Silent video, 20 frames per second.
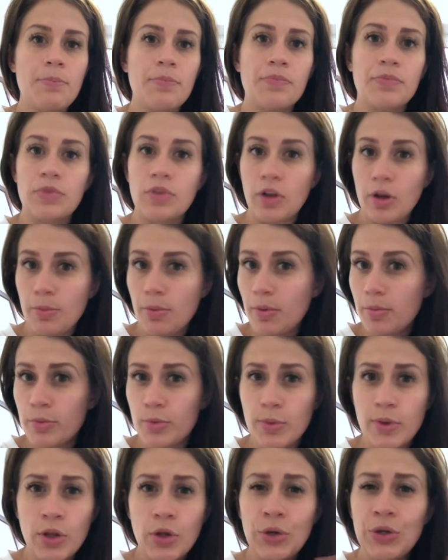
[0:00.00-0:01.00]
no problems with
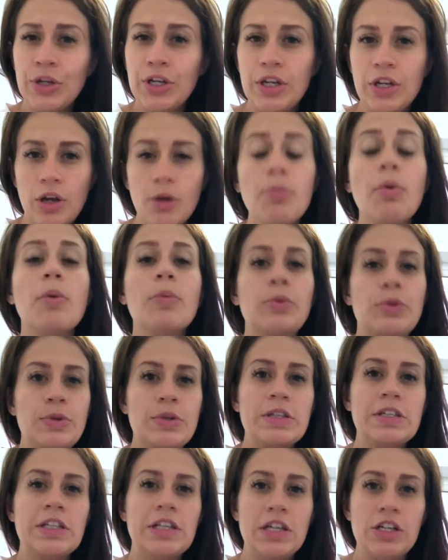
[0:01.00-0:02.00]
the hoodie, no problems with the
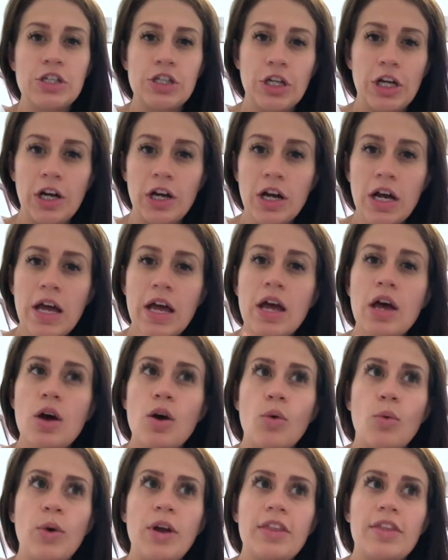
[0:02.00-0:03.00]
t-shirt.
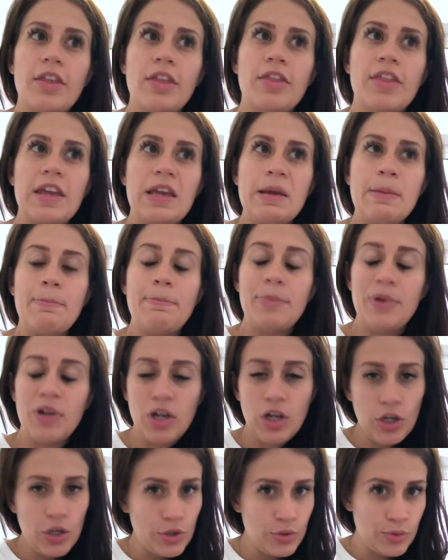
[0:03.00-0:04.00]
With the
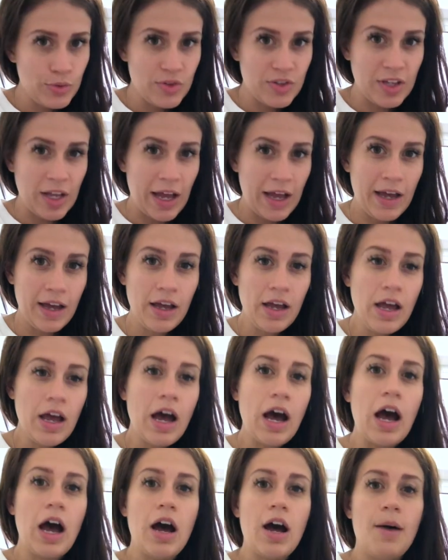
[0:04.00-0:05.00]
blue set,
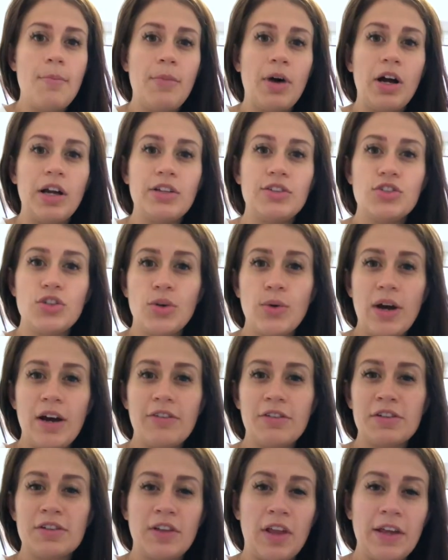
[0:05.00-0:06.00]
I do have a
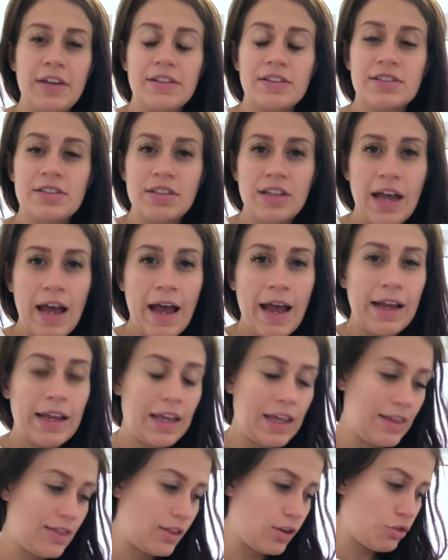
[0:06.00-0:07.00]
slight snag
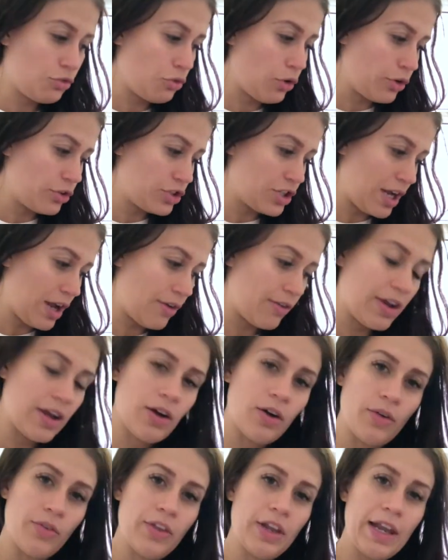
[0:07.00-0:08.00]
in the crotch area
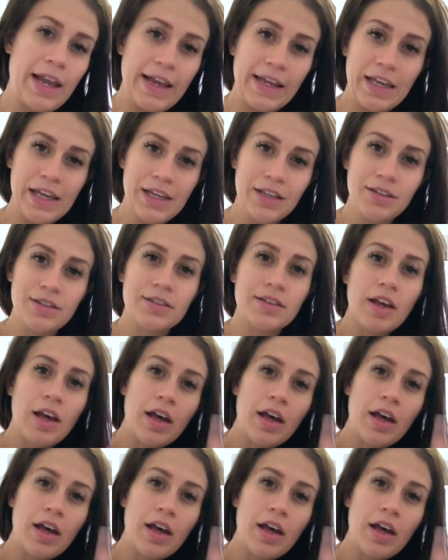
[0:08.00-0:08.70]
on the leggings.